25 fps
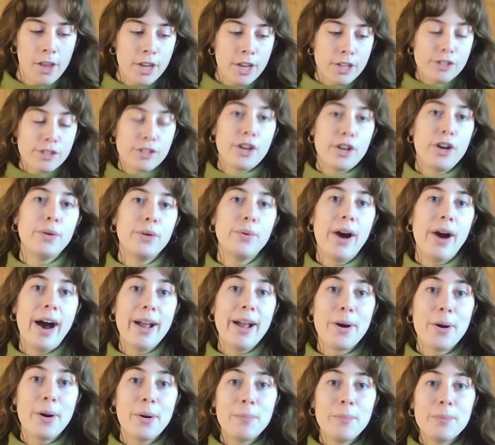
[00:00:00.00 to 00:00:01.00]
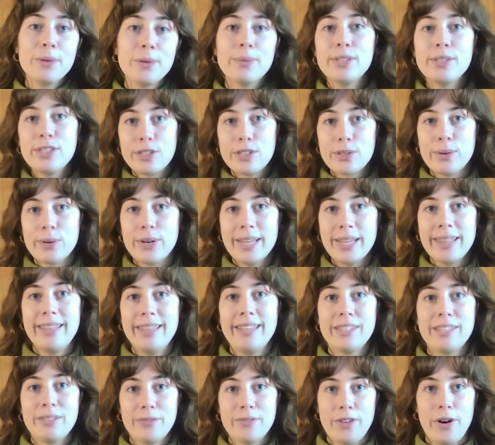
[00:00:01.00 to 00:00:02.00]
So I hope you enjoyed
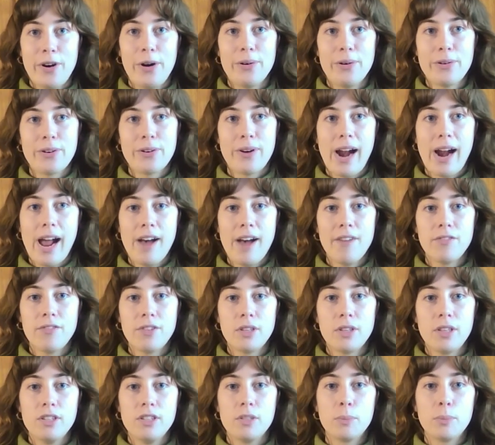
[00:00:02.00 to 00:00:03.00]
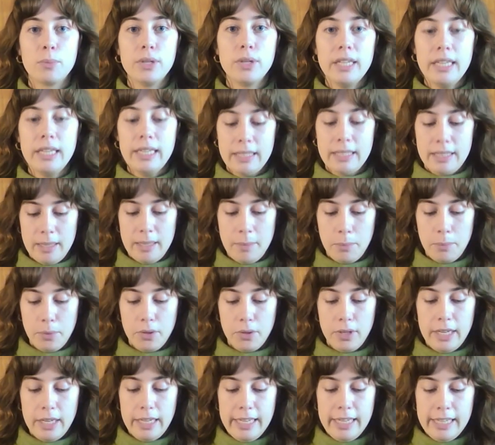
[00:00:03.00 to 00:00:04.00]
this fall craft, this pretty
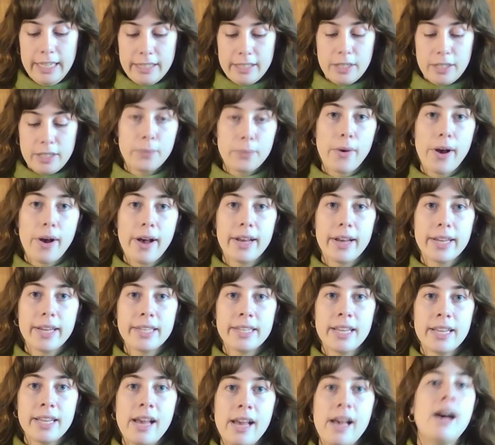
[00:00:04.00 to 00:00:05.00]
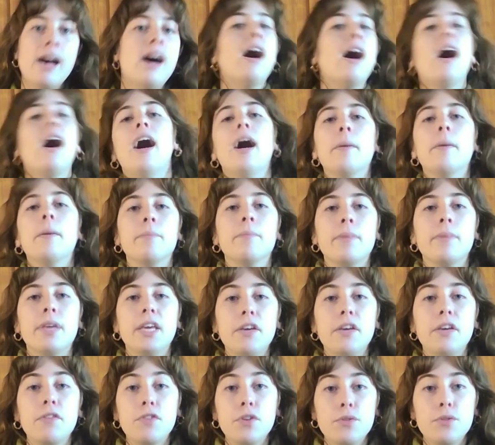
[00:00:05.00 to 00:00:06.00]
simple and easy one.
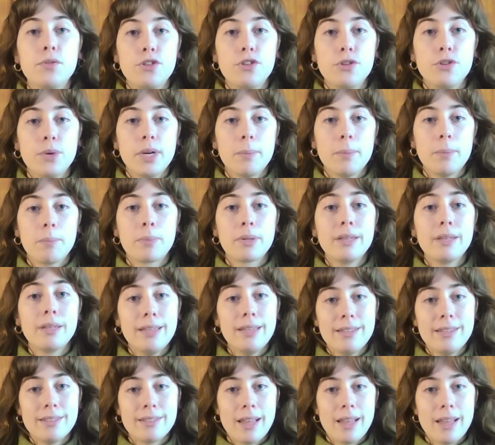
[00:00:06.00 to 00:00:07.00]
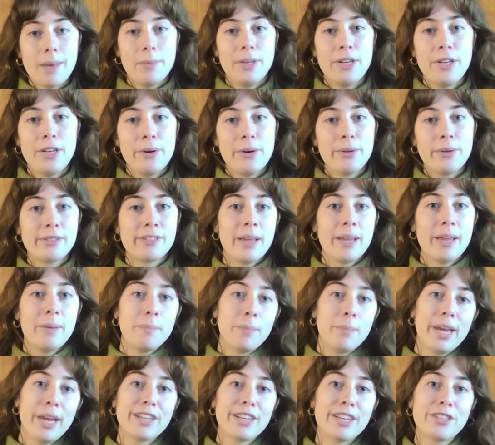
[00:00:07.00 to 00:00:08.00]
If you do it, please let me know.
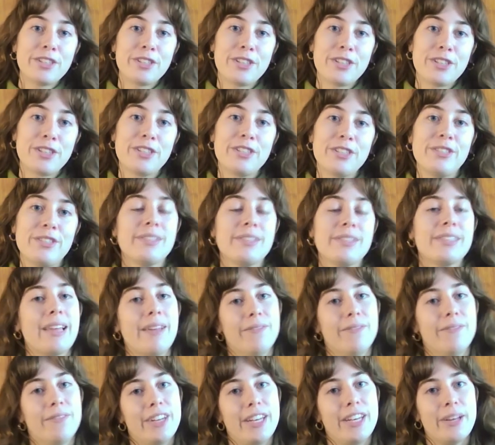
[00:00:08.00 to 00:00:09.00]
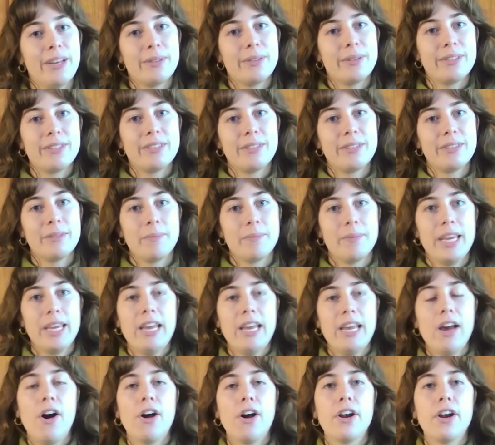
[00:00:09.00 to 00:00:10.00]
Send pictures and send videos to
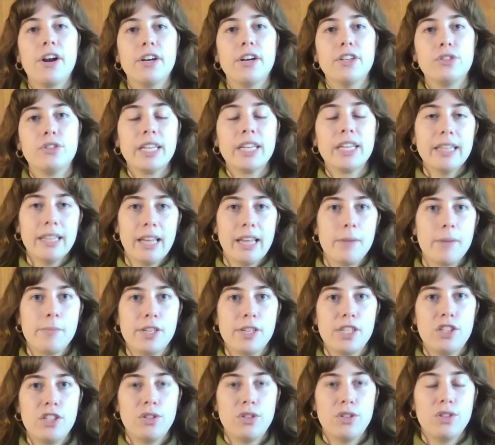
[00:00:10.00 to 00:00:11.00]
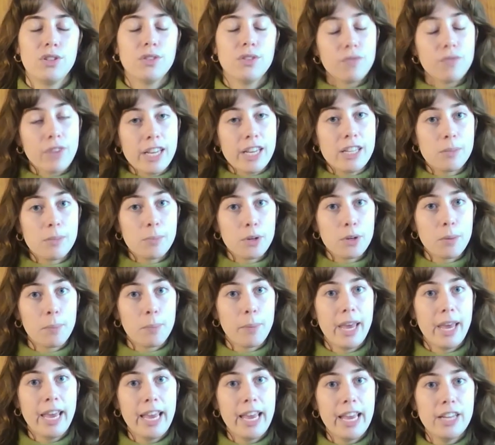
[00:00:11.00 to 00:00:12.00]
me on our Drake It Library Children's Facebook
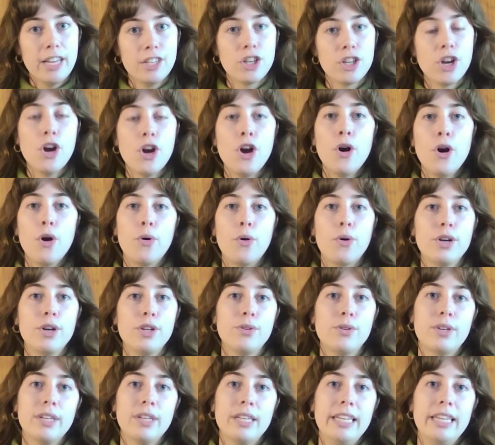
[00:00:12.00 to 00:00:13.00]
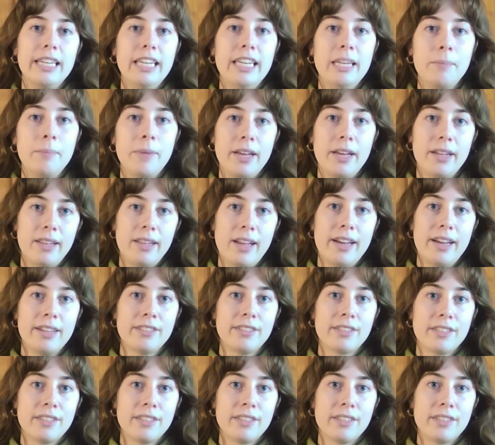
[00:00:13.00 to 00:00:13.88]
page, or you can email us